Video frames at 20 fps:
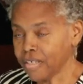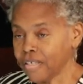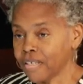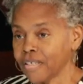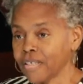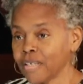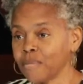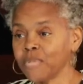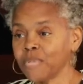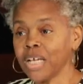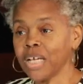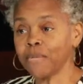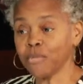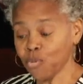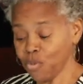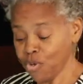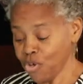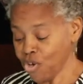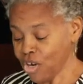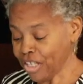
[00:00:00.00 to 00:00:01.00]
Sometimes
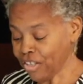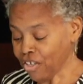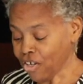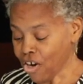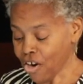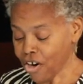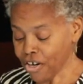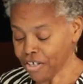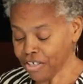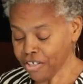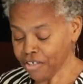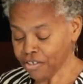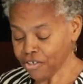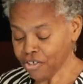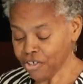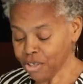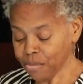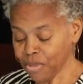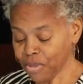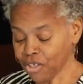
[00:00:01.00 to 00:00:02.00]
when you're at the car
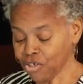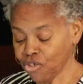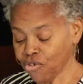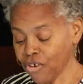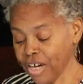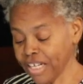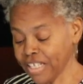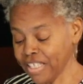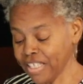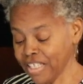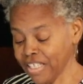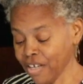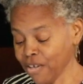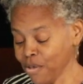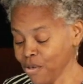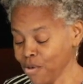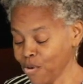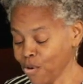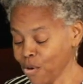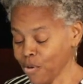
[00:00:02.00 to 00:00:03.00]
dealership, they'll try to sell
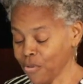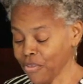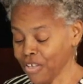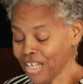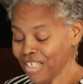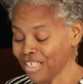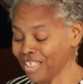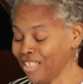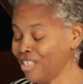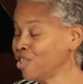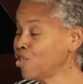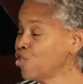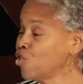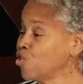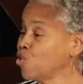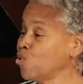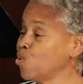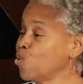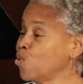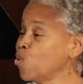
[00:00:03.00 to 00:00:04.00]
you on the
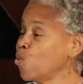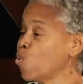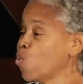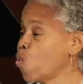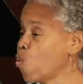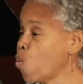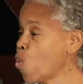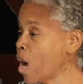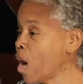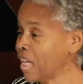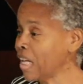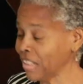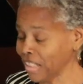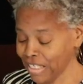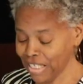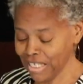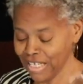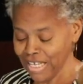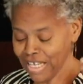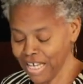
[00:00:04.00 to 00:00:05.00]
additional
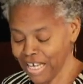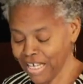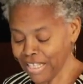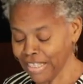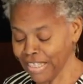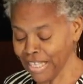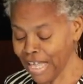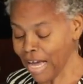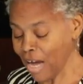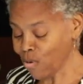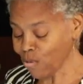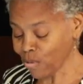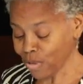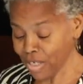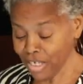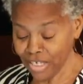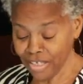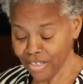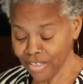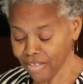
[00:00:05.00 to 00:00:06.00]
quality and
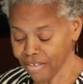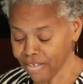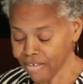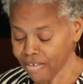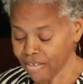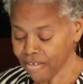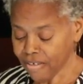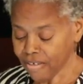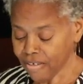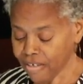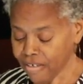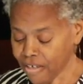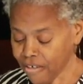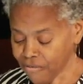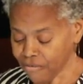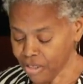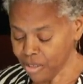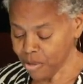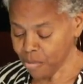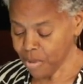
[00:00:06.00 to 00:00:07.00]
loudness of
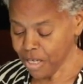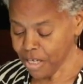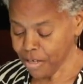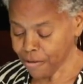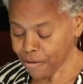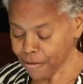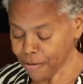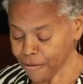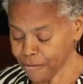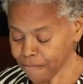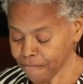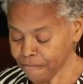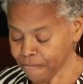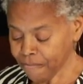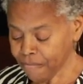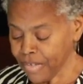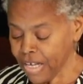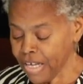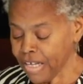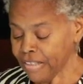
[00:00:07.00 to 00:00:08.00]
the speakers.
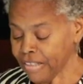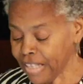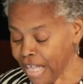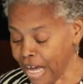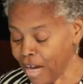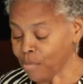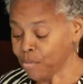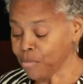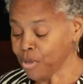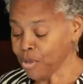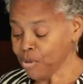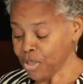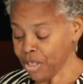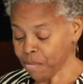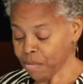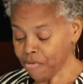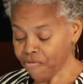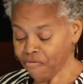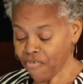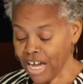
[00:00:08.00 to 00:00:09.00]
Loud music
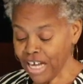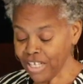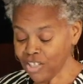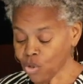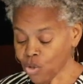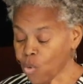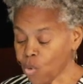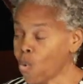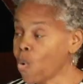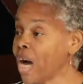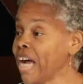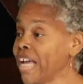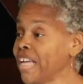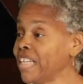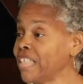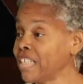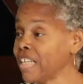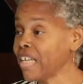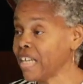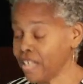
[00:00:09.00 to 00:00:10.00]
provides quite
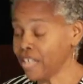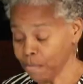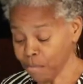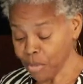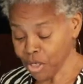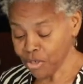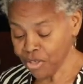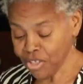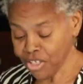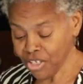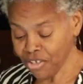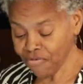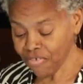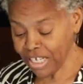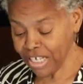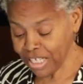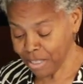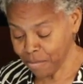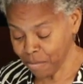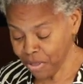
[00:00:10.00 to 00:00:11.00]
an immersive
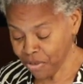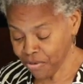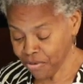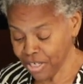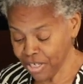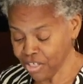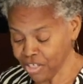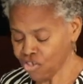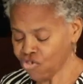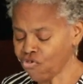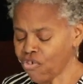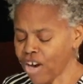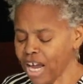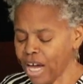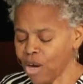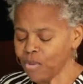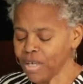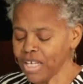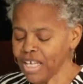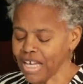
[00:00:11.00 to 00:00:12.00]
experience,
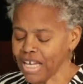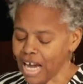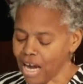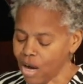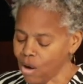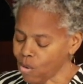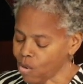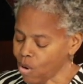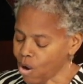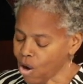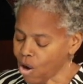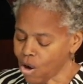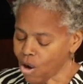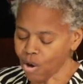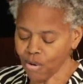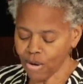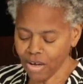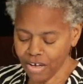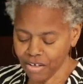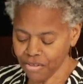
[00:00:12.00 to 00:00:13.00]
drowning out
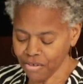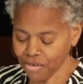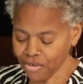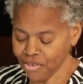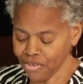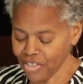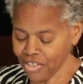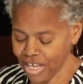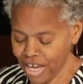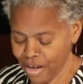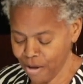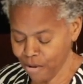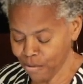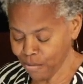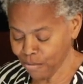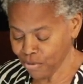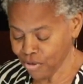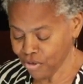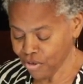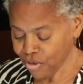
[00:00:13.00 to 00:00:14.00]
all other
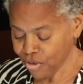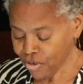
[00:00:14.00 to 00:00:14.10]
sounds.